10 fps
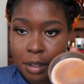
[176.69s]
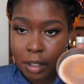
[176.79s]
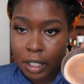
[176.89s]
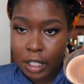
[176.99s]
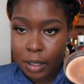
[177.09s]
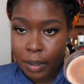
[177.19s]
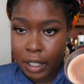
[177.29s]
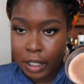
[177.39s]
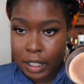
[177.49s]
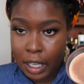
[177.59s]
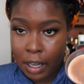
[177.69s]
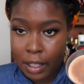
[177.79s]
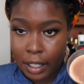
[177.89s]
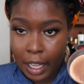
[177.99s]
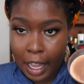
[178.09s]
So this is what it looks like
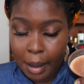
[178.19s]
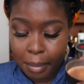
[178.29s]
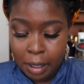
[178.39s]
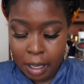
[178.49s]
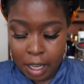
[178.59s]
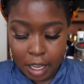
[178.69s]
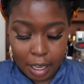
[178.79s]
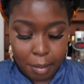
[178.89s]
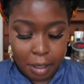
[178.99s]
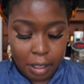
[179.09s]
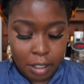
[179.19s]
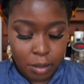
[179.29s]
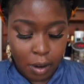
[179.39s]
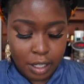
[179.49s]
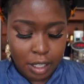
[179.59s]
on the cap. And I'm gonna
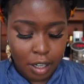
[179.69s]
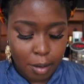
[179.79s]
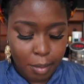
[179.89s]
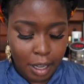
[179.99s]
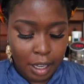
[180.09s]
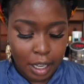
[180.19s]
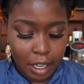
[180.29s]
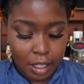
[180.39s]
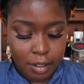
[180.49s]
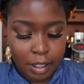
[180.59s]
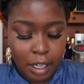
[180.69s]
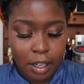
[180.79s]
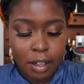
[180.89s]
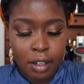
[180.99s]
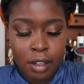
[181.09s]
swatch it on my hand here.